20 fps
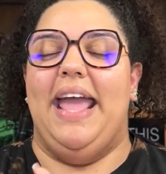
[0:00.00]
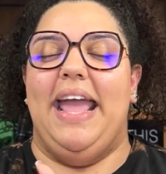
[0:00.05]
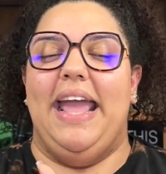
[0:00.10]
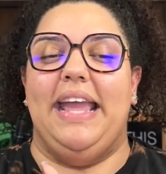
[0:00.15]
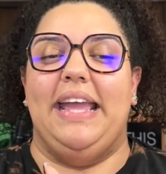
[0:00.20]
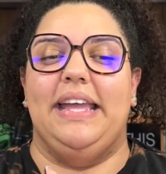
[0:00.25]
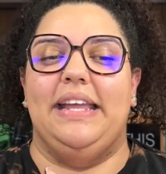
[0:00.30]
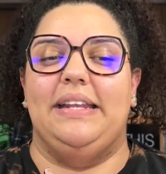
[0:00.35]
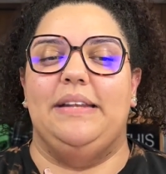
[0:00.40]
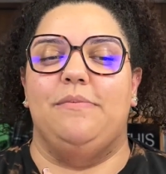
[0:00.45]

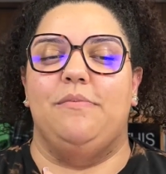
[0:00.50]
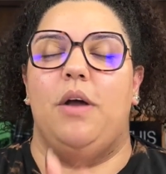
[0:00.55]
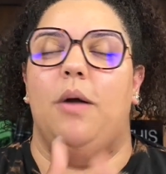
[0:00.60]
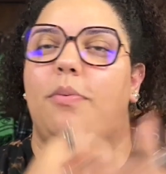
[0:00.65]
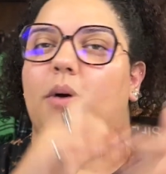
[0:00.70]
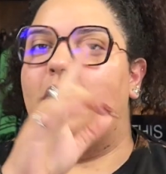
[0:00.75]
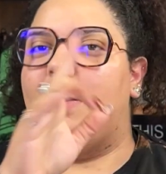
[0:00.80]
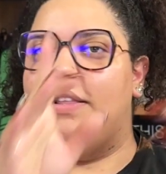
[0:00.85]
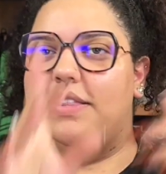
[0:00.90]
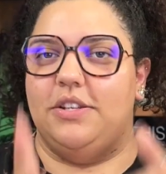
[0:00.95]
And a
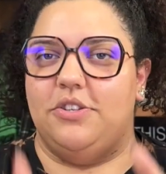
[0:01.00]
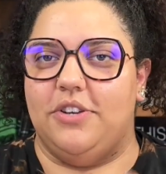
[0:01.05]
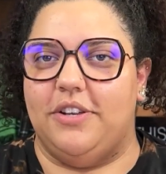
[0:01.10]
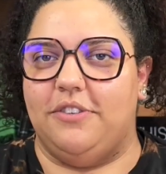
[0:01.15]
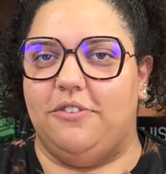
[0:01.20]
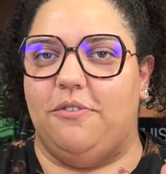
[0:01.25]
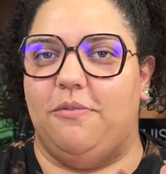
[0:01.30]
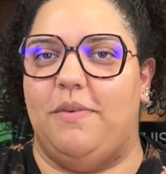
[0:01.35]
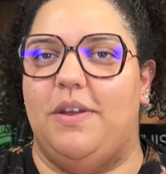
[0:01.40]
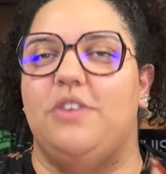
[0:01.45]
part of the
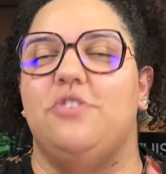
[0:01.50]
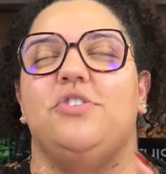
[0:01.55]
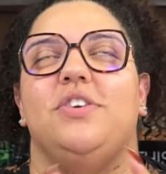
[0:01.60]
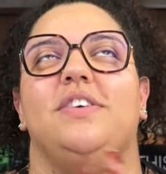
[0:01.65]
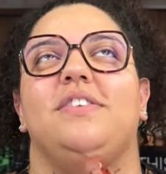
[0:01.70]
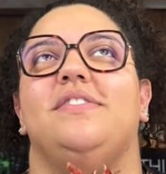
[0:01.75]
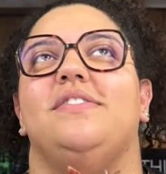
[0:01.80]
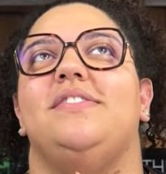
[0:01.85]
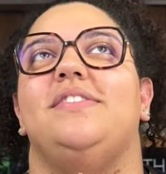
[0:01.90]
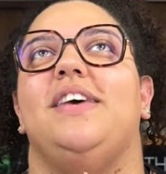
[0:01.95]

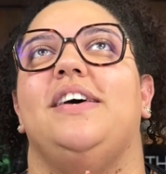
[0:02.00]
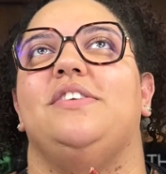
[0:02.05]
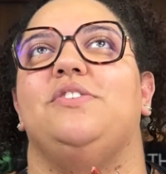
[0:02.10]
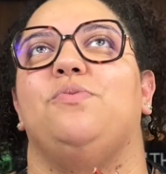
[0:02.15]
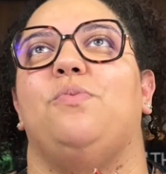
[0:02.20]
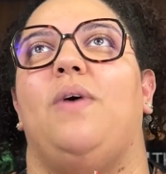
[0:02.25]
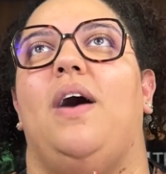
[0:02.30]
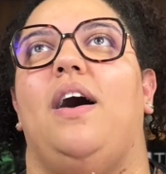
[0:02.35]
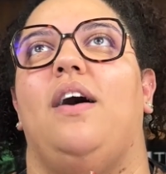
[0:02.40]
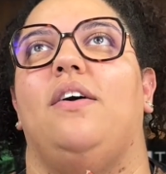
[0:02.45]
transformations as
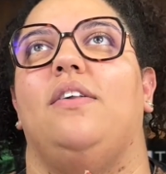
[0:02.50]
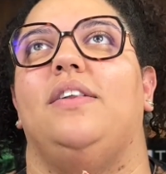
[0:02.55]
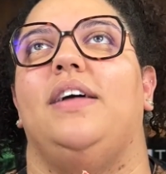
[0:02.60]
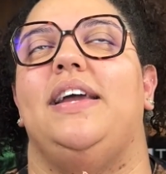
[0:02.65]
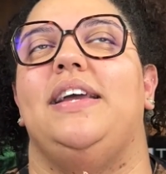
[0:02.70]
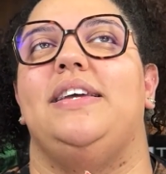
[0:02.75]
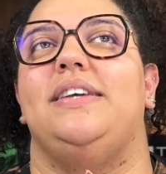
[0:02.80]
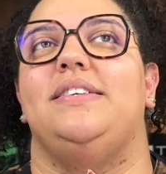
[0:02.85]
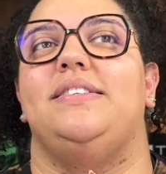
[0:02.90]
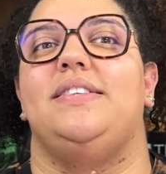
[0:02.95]
well
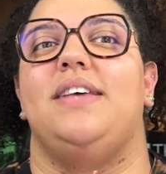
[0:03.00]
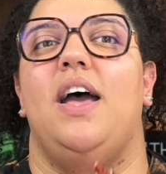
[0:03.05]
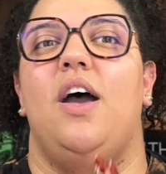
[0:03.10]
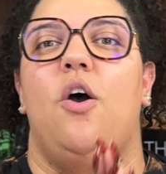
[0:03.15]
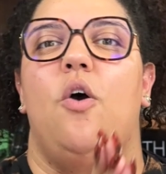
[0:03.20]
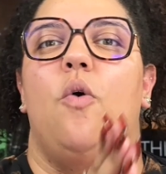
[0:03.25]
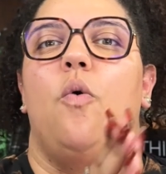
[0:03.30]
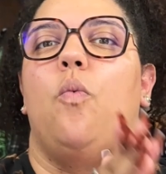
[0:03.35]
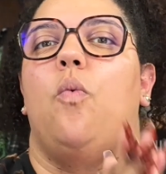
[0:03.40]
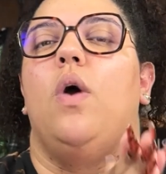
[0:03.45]
is
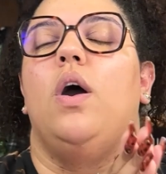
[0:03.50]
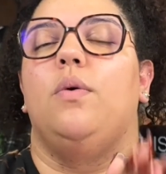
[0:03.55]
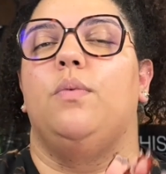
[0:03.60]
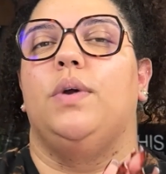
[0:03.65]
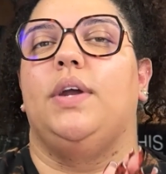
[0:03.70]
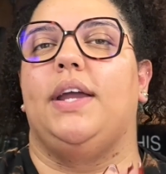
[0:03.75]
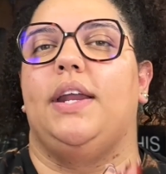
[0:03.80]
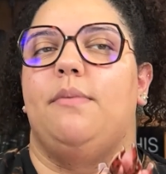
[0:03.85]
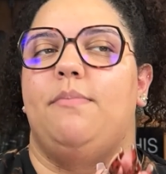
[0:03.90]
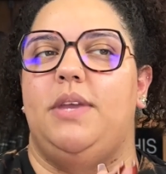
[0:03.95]
what
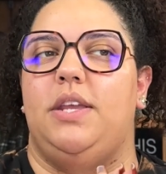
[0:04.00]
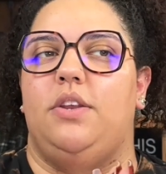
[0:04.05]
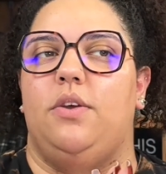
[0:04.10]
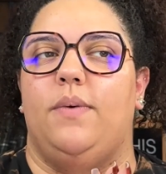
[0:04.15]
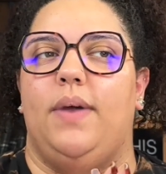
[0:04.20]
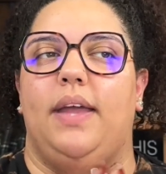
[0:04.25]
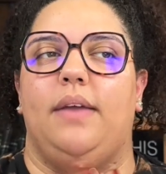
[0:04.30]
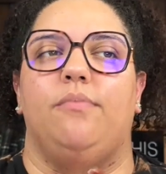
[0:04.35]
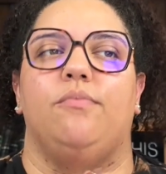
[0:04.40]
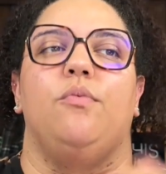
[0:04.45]
we're going to be
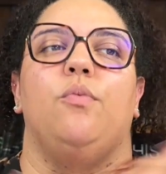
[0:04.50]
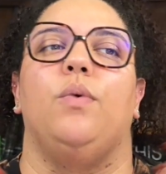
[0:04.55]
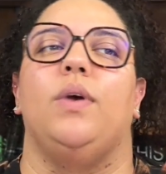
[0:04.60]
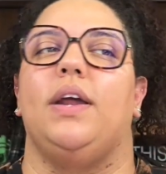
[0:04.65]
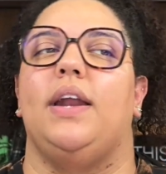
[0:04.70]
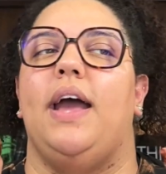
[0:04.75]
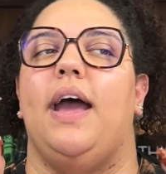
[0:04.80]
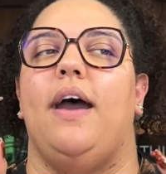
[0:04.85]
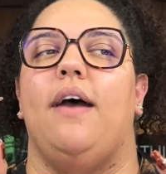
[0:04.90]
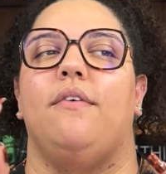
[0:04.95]
doing. We're
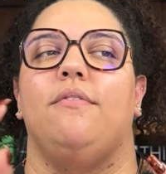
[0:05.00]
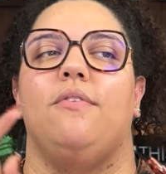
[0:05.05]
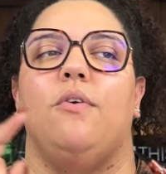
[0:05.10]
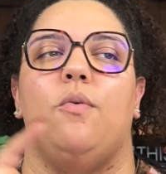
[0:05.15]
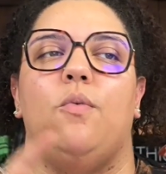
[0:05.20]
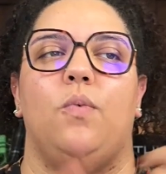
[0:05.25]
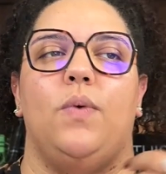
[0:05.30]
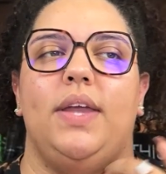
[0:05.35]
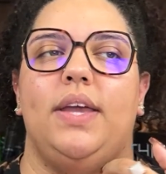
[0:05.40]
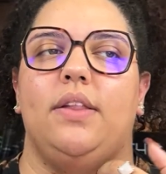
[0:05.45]
going to have
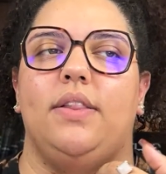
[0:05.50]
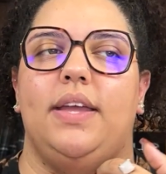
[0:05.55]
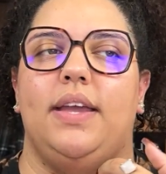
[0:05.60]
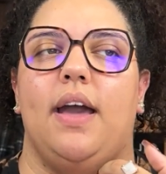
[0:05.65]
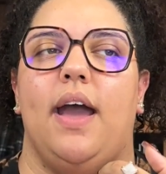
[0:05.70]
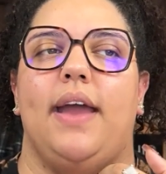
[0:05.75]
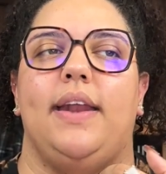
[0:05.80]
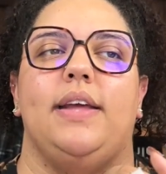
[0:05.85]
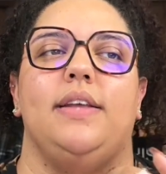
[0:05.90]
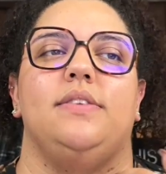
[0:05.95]
weekly
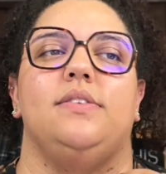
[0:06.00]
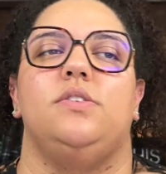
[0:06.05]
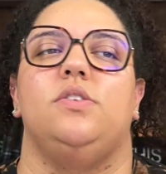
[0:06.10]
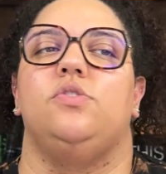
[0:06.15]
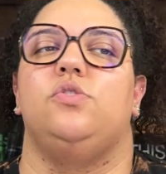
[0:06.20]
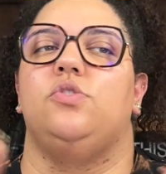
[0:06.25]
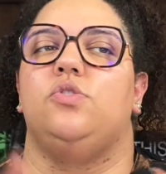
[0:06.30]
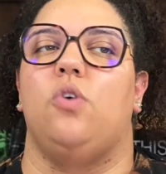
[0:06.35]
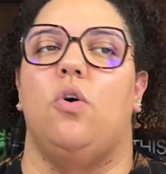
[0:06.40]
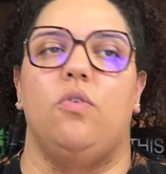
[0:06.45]
guidance,
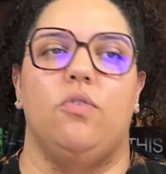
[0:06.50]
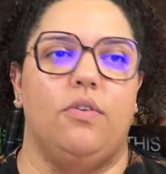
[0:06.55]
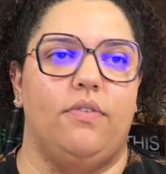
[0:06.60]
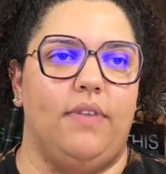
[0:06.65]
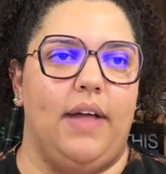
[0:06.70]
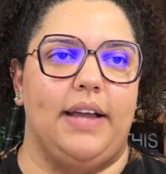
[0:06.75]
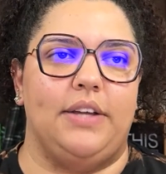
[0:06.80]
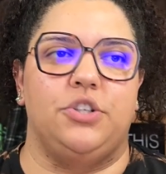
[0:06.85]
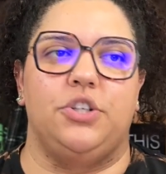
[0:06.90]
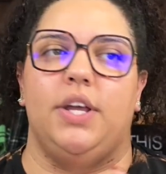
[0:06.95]
soul
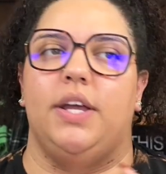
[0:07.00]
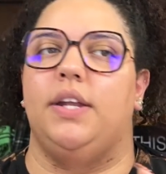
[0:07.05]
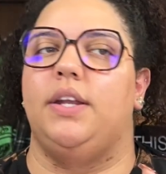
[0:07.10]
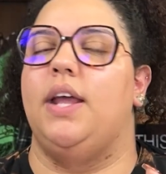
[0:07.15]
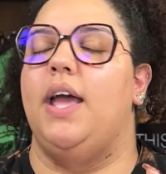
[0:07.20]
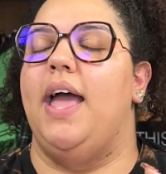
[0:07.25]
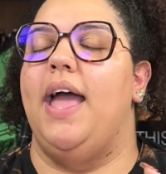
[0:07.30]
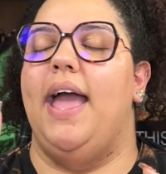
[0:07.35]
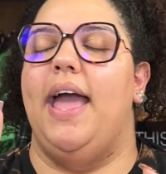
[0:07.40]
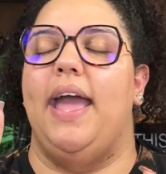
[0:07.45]
reflection,
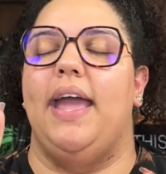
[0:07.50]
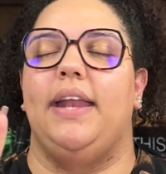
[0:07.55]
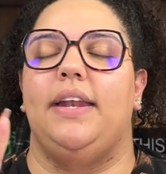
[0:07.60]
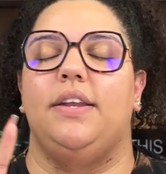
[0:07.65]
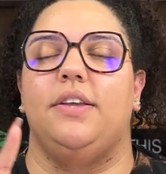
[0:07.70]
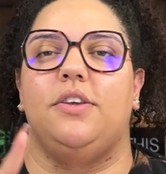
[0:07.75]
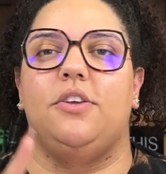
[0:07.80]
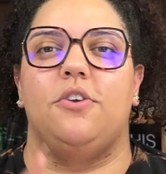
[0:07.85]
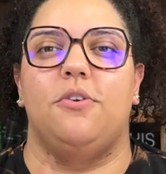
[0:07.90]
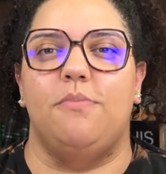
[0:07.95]

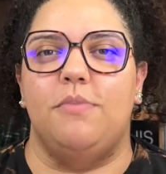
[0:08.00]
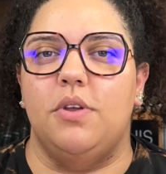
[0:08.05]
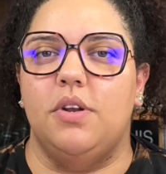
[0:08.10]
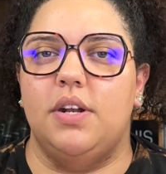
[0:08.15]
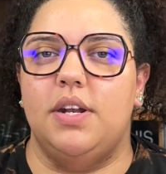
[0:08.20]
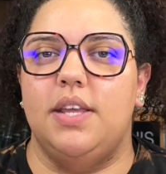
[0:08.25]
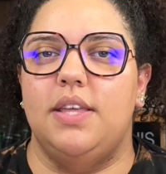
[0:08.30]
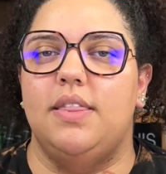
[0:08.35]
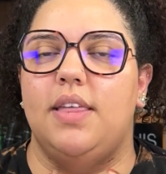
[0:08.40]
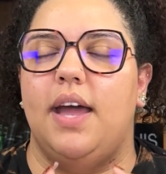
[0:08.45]
and
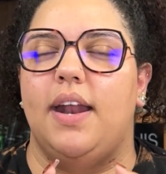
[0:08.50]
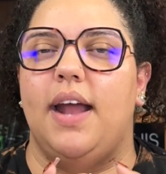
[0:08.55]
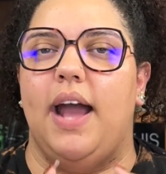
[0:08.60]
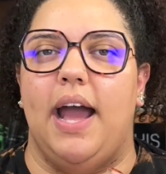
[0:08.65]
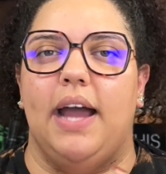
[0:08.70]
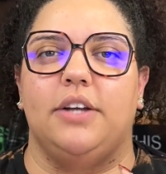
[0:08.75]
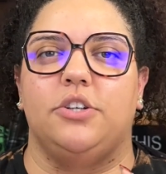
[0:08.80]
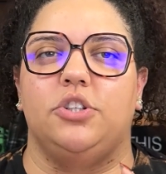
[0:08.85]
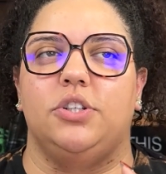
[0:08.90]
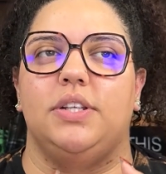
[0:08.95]
community that
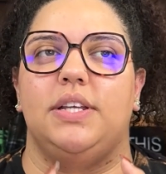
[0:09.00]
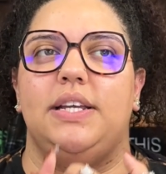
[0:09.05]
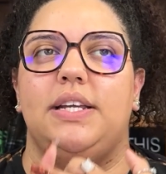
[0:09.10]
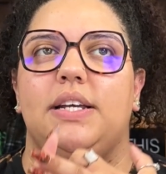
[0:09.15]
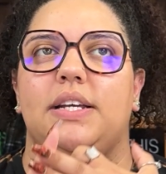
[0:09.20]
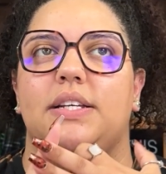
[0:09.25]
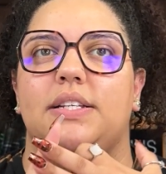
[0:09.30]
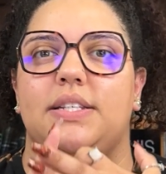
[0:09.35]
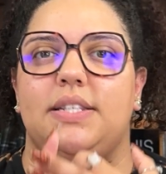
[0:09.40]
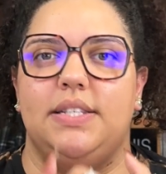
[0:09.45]

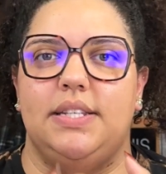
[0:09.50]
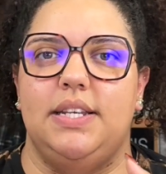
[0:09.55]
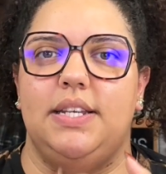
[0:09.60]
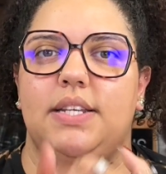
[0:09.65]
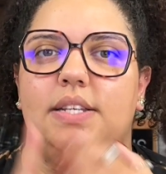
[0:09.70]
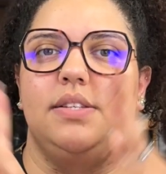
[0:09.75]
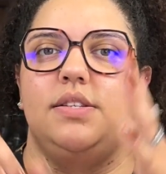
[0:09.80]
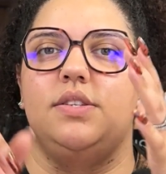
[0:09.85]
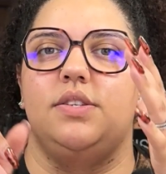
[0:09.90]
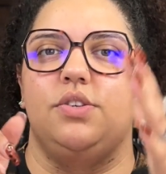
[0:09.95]
actually
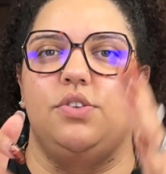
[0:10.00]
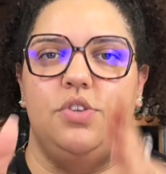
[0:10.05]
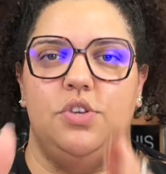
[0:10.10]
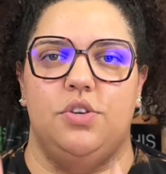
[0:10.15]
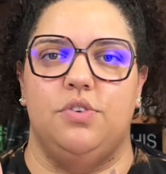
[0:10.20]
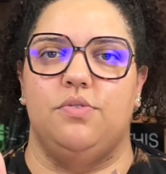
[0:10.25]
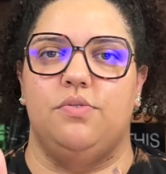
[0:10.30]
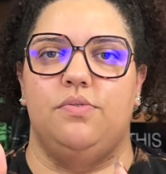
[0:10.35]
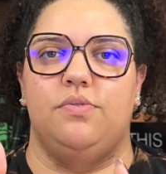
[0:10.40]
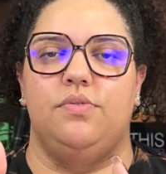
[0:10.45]
sees
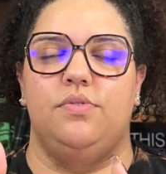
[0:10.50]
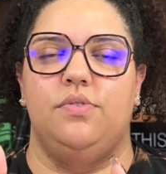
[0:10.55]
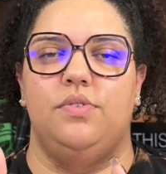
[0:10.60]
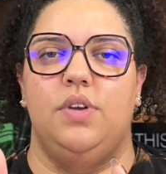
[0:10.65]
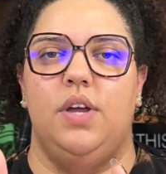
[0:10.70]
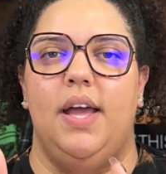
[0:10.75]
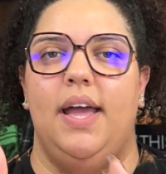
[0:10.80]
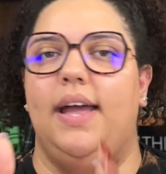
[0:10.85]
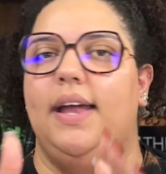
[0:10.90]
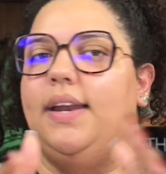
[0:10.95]
you,
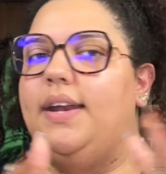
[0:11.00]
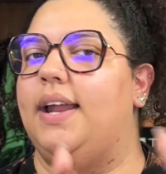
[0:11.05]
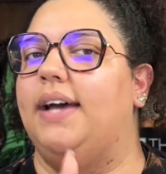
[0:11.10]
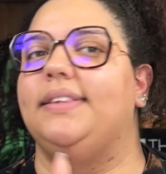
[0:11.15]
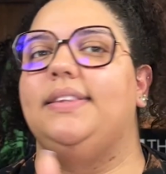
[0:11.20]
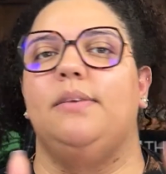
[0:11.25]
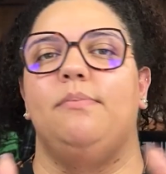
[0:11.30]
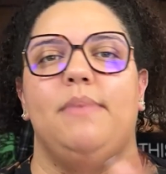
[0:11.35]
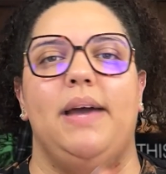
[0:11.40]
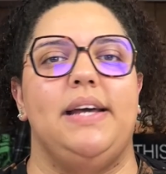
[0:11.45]

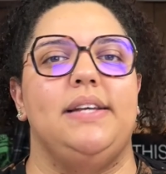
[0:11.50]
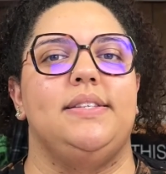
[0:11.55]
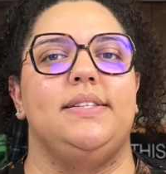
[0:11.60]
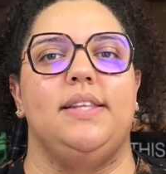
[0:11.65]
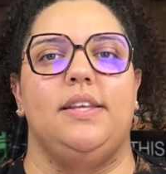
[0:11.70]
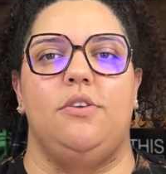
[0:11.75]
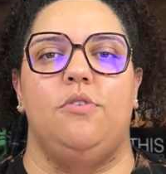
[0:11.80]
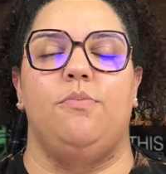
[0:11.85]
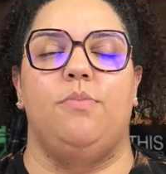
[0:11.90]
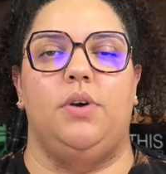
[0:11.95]
not the mask
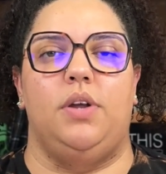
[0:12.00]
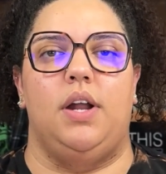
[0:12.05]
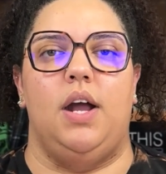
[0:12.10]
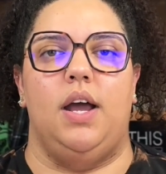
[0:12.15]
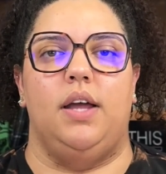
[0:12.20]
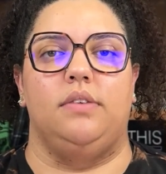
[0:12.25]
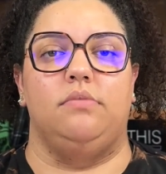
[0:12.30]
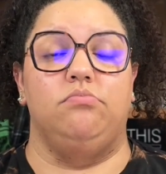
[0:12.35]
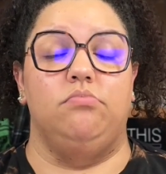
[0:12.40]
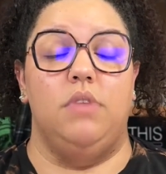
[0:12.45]
that you put
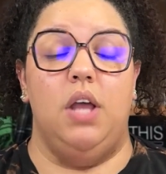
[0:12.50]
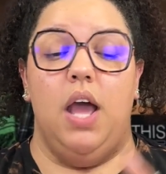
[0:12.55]
on.